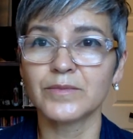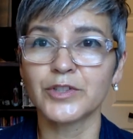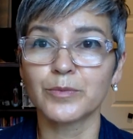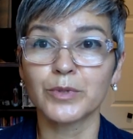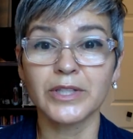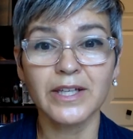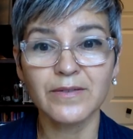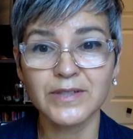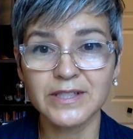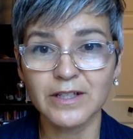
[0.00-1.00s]
your
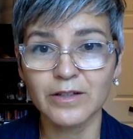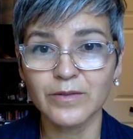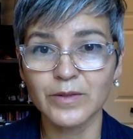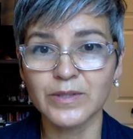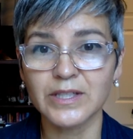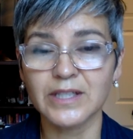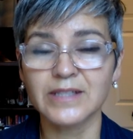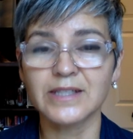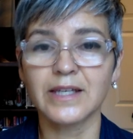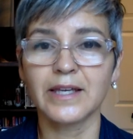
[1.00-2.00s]
beliefs, all of those things.